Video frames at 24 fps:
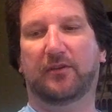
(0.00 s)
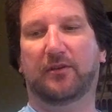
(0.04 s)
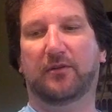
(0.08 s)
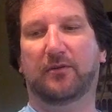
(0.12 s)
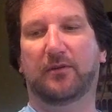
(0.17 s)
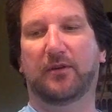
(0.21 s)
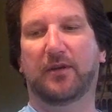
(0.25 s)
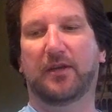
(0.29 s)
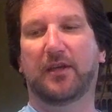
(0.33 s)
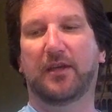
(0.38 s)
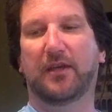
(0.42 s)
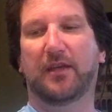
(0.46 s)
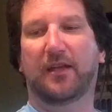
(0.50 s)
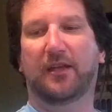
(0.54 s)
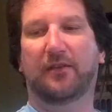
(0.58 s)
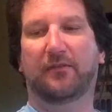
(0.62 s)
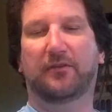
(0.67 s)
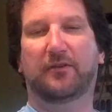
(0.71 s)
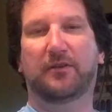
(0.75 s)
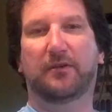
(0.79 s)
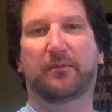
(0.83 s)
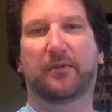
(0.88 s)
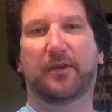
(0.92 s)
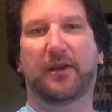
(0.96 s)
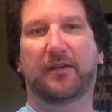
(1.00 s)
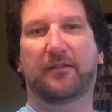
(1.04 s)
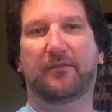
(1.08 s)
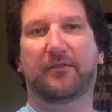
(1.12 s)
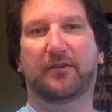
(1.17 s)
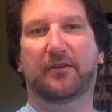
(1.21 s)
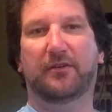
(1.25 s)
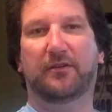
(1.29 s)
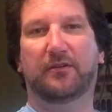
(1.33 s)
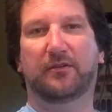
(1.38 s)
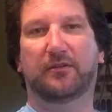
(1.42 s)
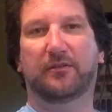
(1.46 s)
So if a little bit
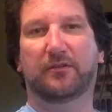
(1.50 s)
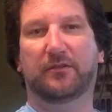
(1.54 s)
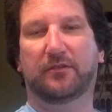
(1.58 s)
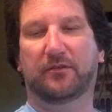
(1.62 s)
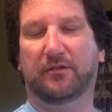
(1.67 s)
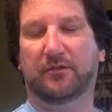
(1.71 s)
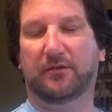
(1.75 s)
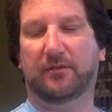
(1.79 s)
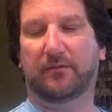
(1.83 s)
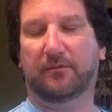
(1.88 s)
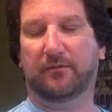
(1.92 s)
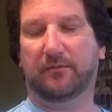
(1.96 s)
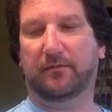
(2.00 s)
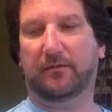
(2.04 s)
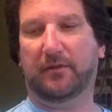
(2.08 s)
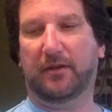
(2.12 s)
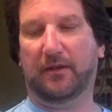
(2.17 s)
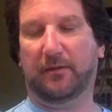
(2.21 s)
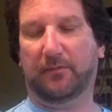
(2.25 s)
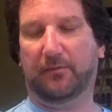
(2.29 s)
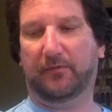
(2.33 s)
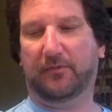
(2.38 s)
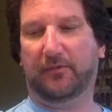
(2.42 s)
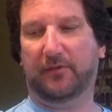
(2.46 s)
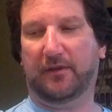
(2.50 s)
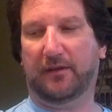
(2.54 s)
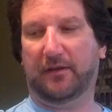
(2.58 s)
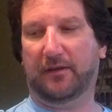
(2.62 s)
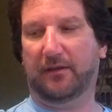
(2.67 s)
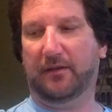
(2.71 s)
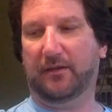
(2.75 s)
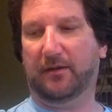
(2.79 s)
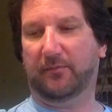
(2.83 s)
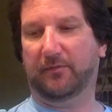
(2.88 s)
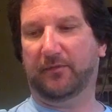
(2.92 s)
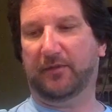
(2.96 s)
heavier lure helps
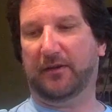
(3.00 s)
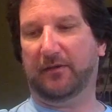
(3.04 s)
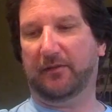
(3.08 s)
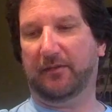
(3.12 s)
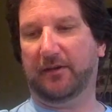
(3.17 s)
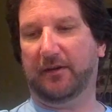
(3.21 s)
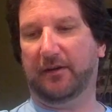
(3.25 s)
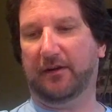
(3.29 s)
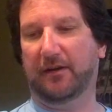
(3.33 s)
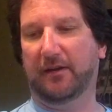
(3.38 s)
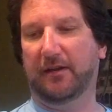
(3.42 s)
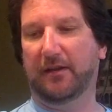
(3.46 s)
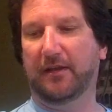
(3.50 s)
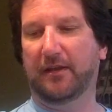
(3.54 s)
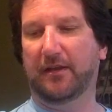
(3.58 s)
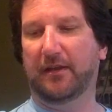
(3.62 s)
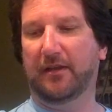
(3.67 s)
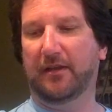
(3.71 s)
out there.